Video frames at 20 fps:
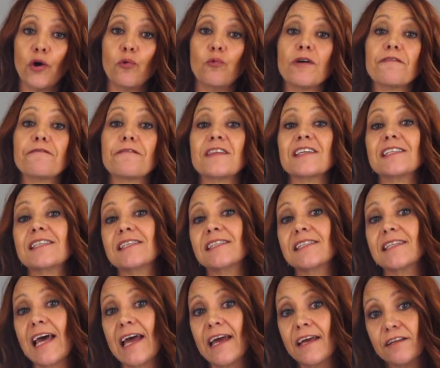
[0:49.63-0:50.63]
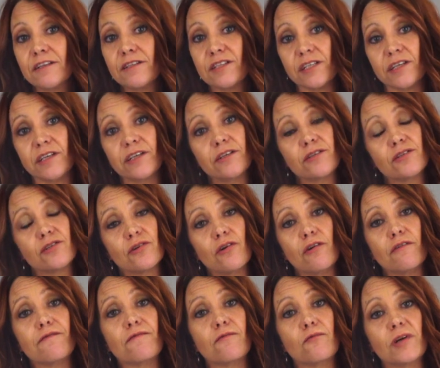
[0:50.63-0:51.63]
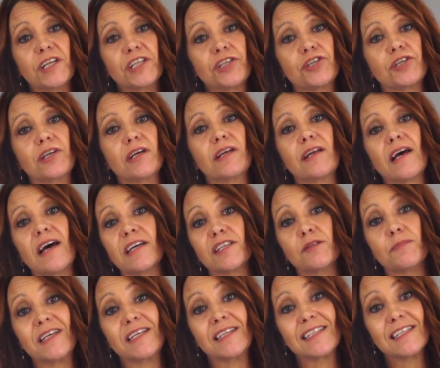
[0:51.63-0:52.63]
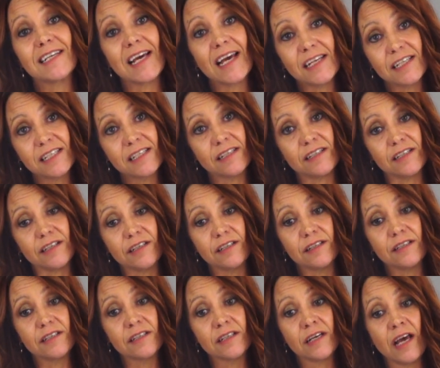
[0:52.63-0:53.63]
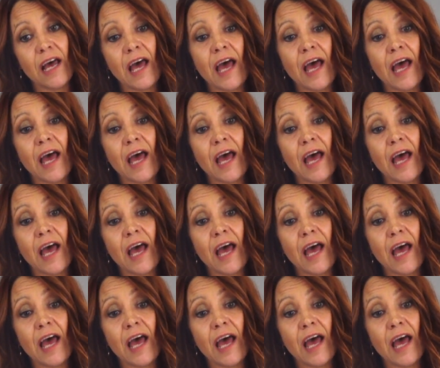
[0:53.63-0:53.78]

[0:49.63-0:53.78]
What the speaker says: with the standard of which it has been tested,